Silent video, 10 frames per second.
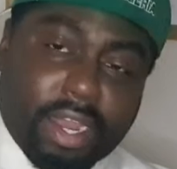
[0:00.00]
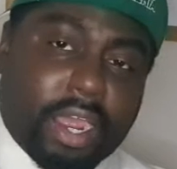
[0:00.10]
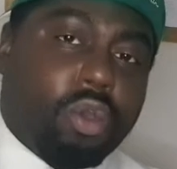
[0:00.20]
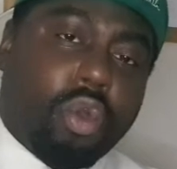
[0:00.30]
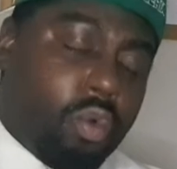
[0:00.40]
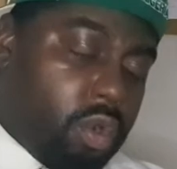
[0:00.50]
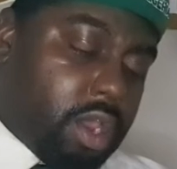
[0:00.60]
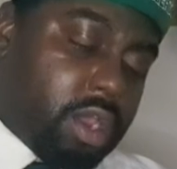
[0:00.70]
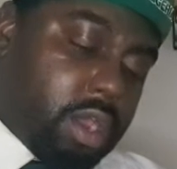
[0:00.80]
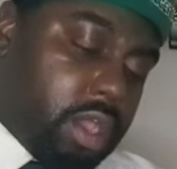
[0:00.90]
Like, cool.
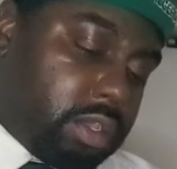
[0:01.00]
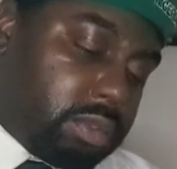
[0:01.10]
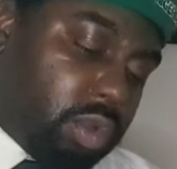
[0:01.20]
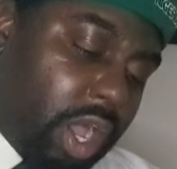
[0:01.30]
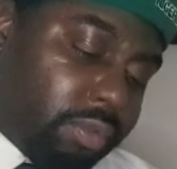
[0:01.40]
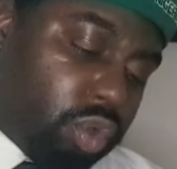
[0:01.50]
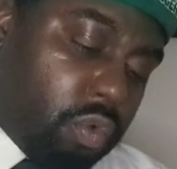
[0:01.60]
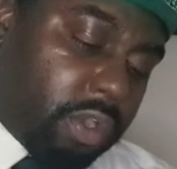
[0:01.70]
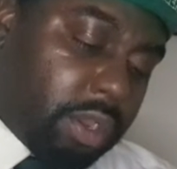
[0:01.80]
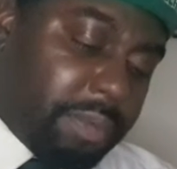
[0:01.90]
What I'm
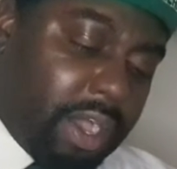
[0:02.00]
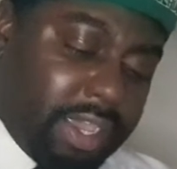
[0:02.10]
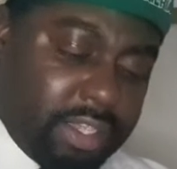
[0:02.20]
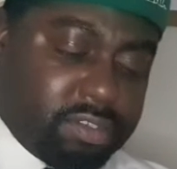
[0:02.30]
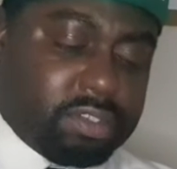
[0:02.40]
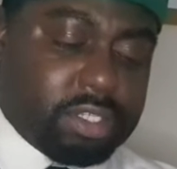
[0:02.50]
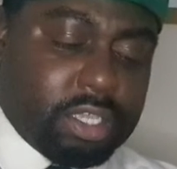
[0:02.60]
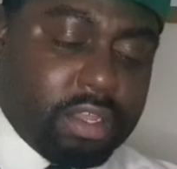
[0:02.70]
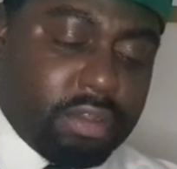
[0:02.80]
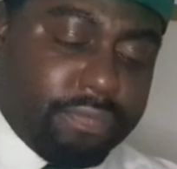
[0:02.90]
talking about is
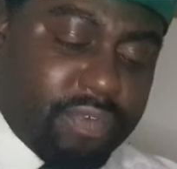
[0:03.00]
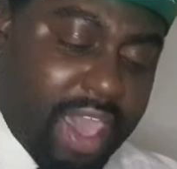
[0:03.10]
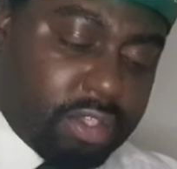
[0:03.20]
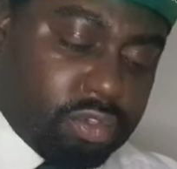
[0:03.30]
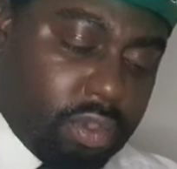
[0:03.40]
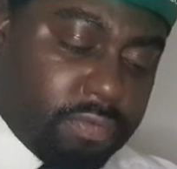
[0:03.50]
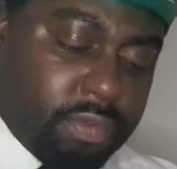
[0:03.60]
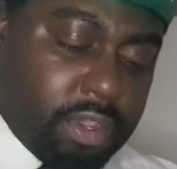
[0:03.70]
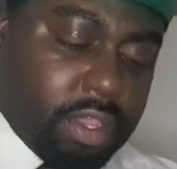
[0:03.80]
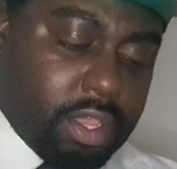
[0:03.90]
the fact of
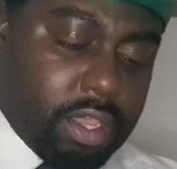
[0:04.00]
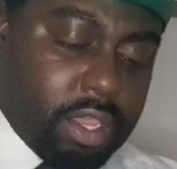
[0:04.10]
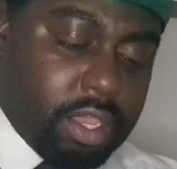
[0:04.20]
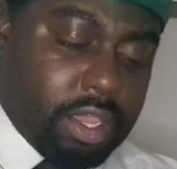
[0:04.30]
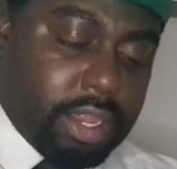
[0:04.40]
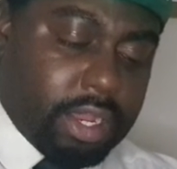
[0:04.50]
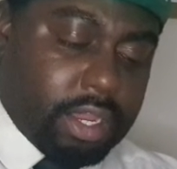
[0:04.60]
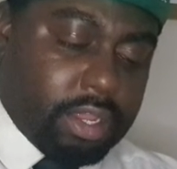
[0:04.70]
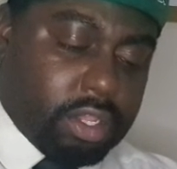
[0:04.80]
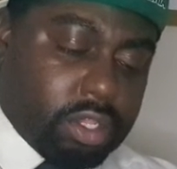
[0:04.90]

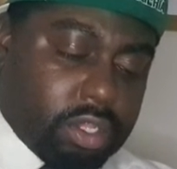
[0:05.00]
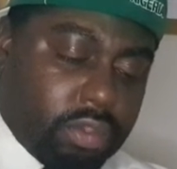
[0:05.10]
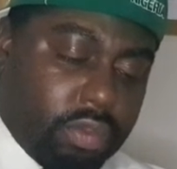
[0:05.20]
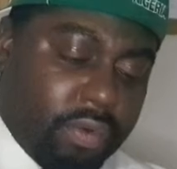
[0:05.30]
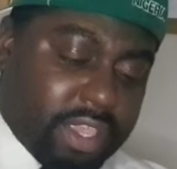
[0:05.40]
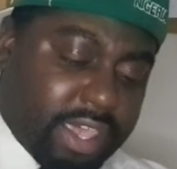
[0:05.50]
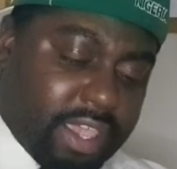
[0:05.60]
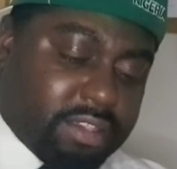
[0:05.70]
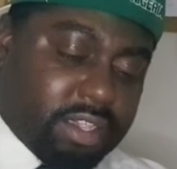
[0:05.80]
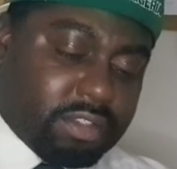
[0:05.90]

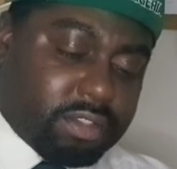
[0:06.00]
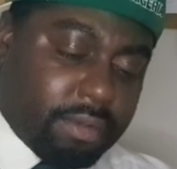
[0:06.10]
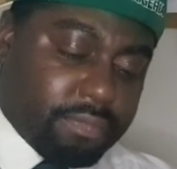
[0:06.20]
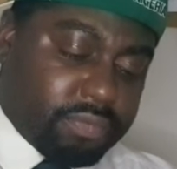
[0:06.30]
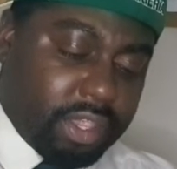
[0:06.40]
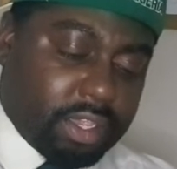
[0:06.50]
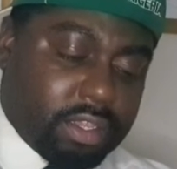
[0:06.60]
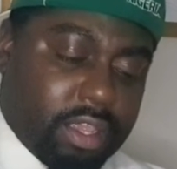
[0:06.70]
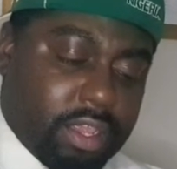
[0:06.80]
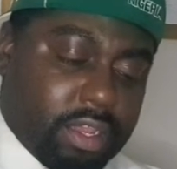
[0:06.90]
creating something
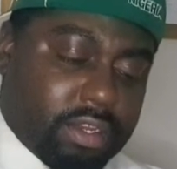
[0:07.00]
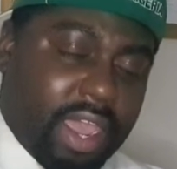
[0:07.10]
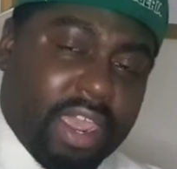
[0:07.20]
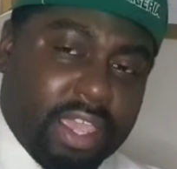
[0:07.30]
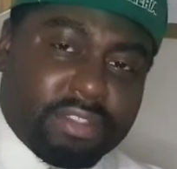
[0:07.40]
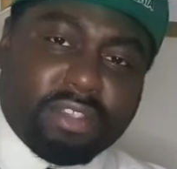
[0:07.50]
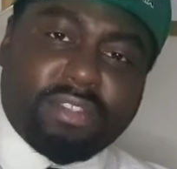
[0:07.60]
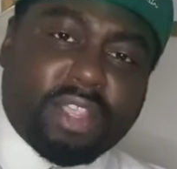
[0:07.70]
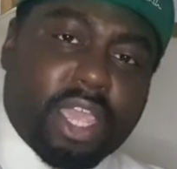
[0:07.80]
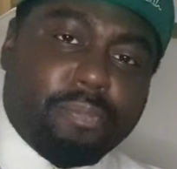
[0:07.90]
that is a
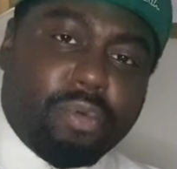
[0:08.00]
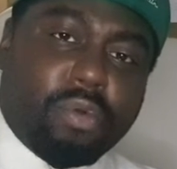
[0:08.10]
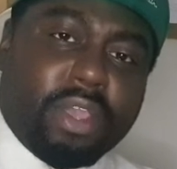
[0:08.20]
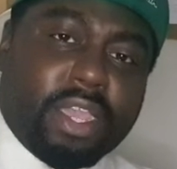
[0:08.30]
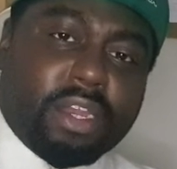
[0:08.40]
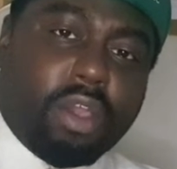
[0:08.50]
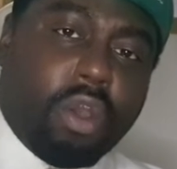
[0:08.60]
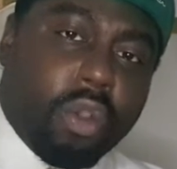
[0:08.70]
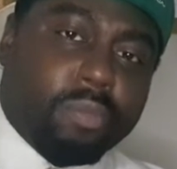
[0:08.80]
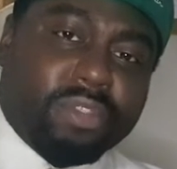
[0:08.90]
staple in
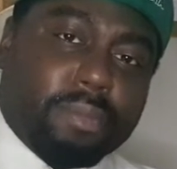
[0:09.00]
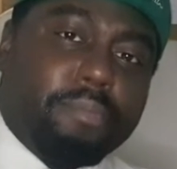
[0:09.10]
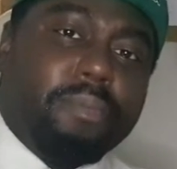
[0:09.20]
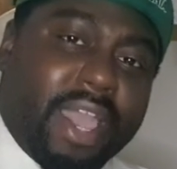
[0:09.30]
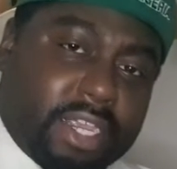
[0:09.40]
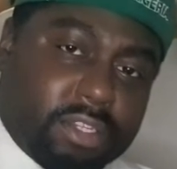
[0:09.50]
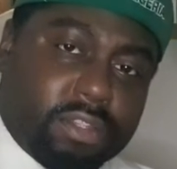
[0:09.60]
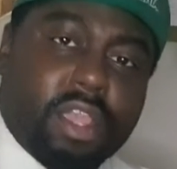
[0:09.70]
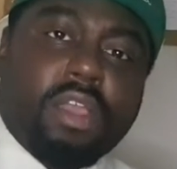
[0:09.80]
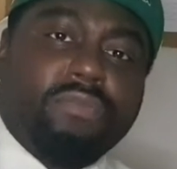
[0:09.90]
homes and
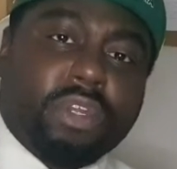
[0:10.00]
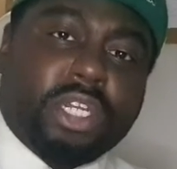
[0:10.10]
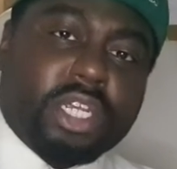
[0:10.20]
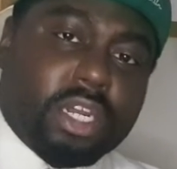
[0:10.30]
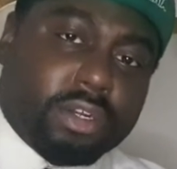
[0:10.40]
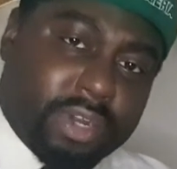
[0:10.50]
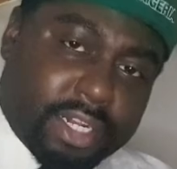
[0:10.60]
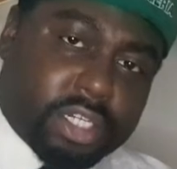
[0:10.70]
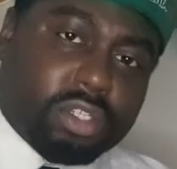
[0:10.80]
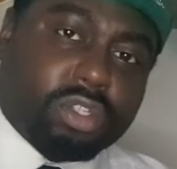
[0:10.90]
minds for
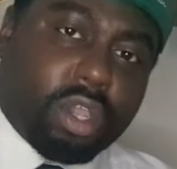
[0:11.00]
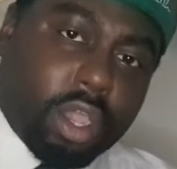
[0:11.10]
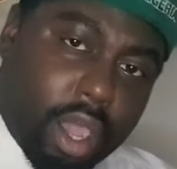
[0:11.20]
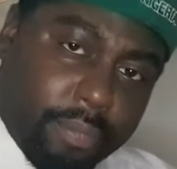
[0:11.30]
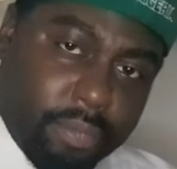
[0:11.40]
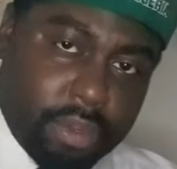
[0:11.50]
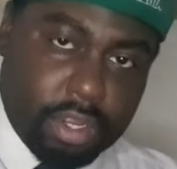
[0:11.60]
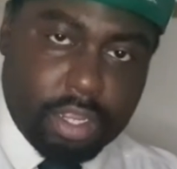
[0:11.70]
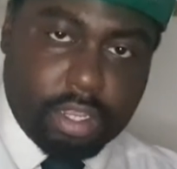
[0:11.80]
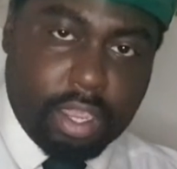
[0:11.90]
generations to come.
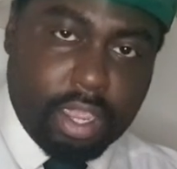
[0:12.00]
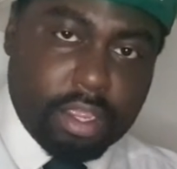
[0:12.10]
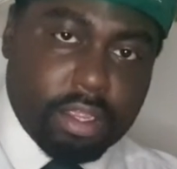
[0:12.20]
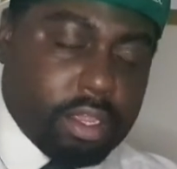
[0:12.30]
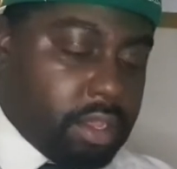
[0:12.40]
Yeah?